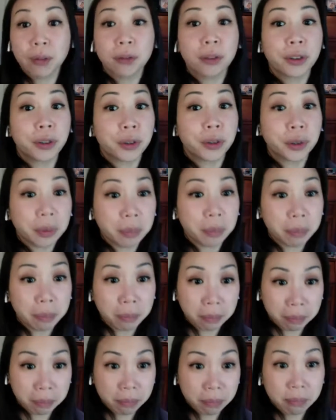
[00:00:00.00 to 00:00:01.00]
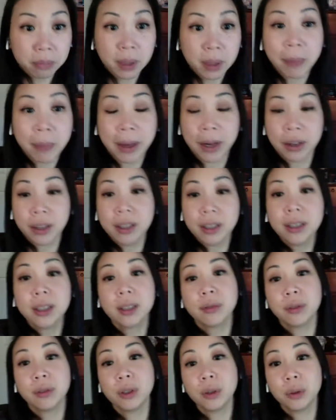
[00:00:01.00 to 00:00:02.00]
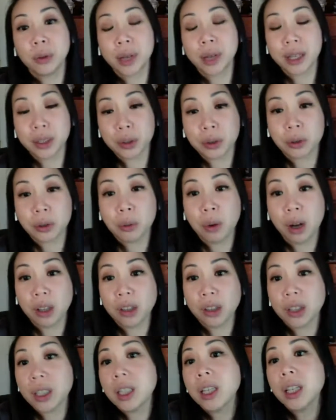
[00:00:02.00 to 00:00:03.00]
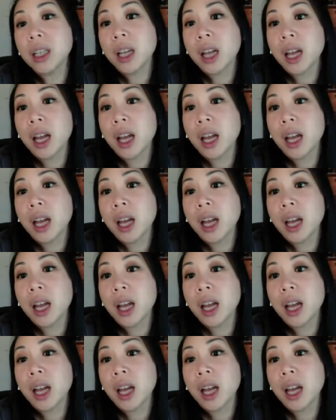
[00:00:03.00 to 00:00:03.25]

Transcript: for the parents, if you guys are watching,